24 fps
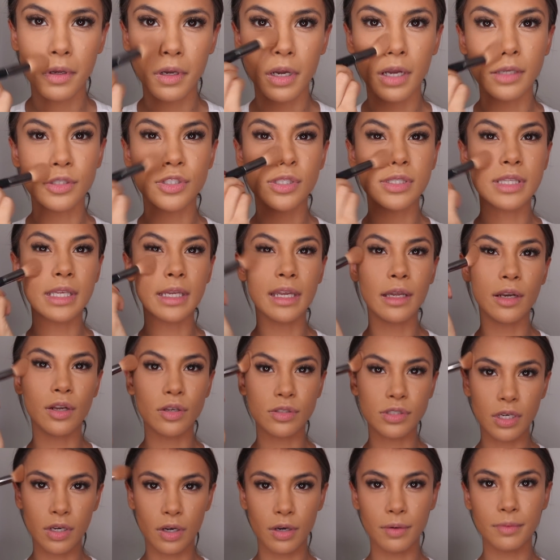I just think it
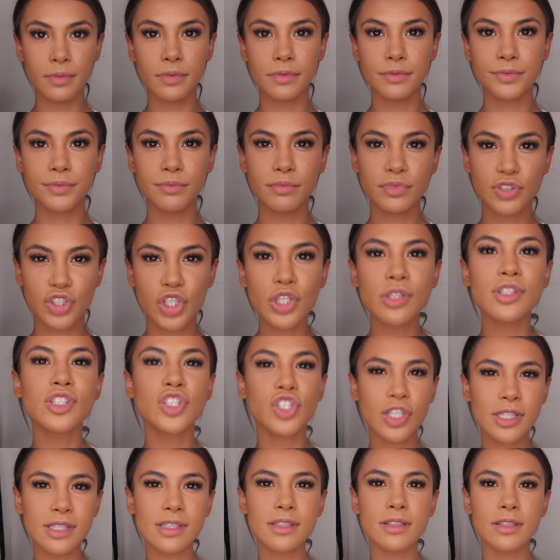looks a lot, just
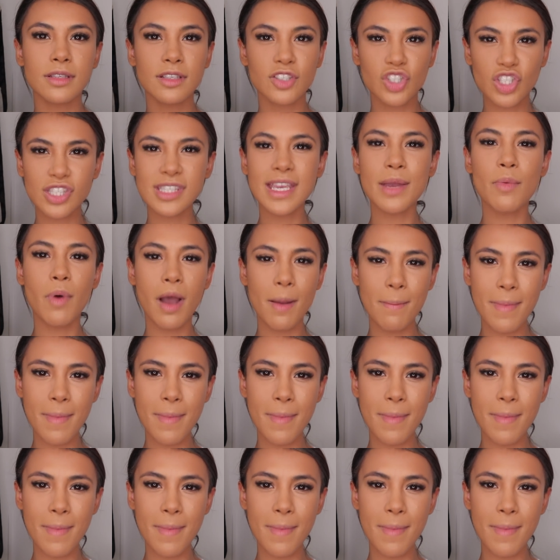see what I